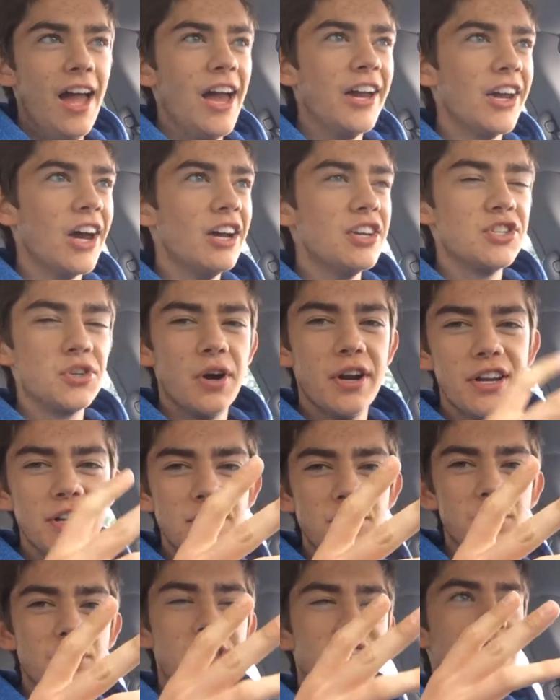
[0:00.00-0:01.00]
Hey guys, so I
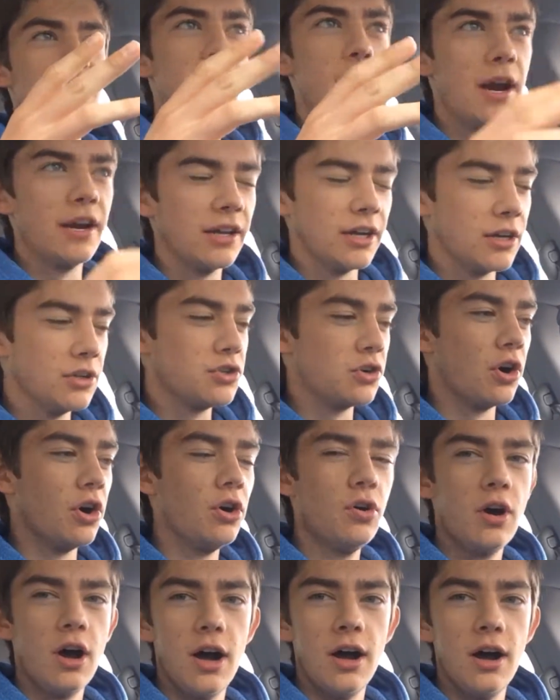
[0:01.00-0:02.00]
didn't do a cinematic
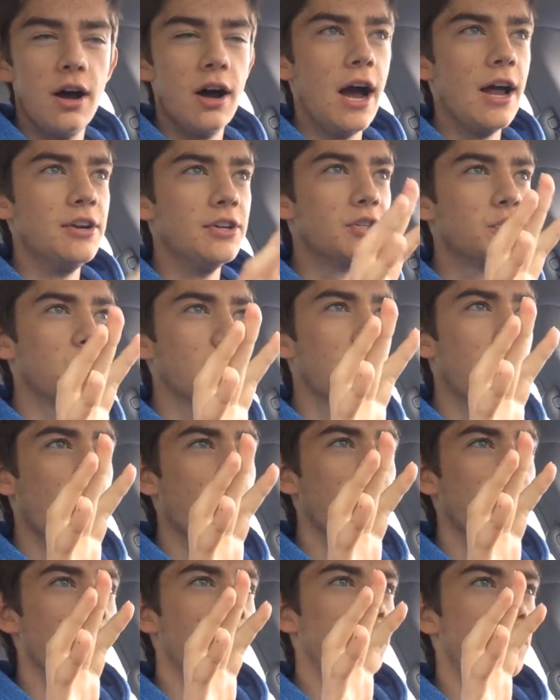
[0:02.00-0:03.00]
intro. I just
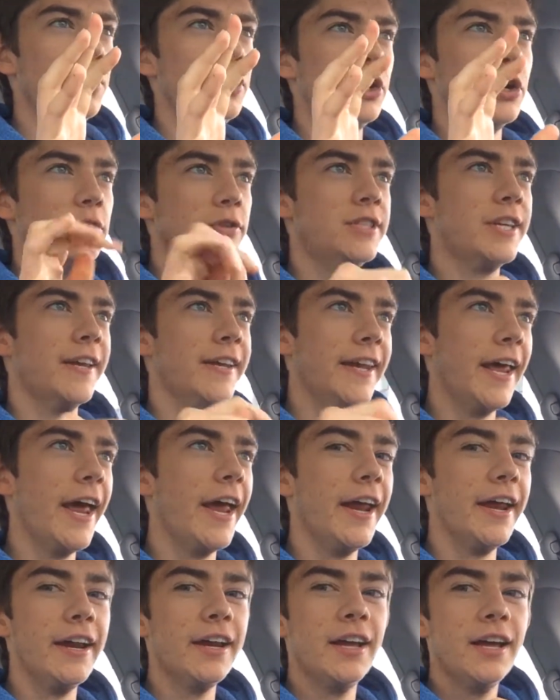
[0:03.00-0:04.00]
recorded a video
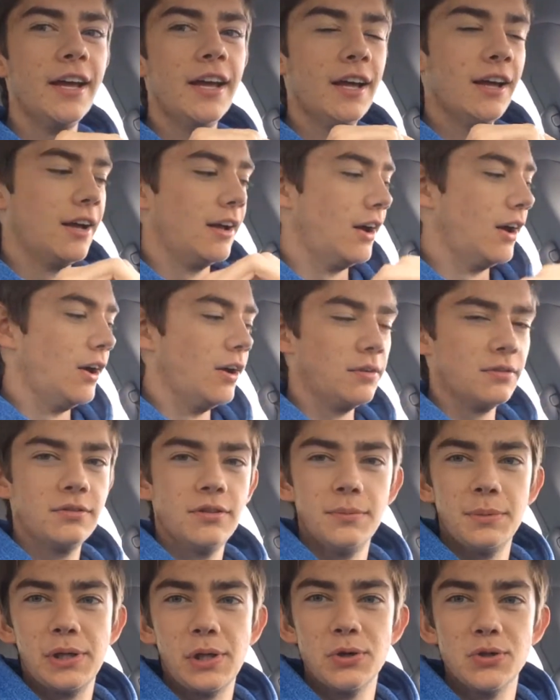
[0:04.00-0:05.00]
today.
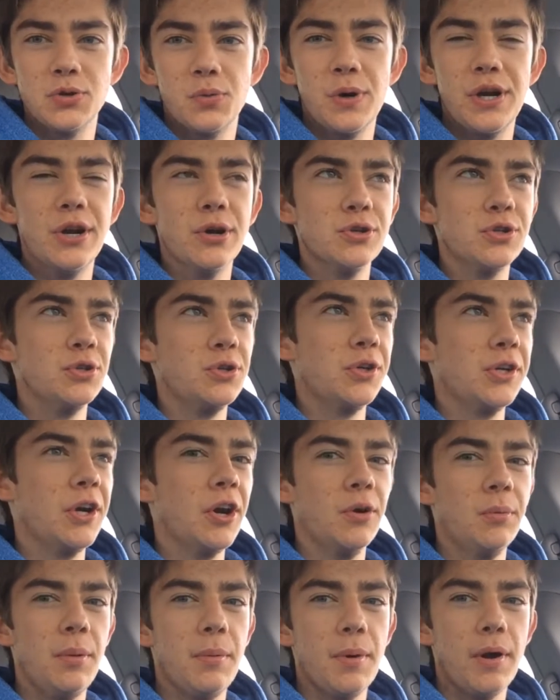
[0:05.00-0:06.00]
Let me close the window so you can
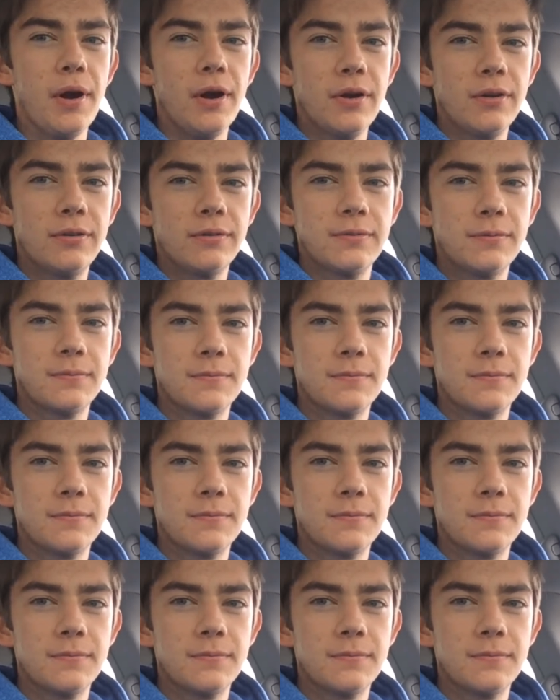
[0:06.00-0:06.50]
hear me better.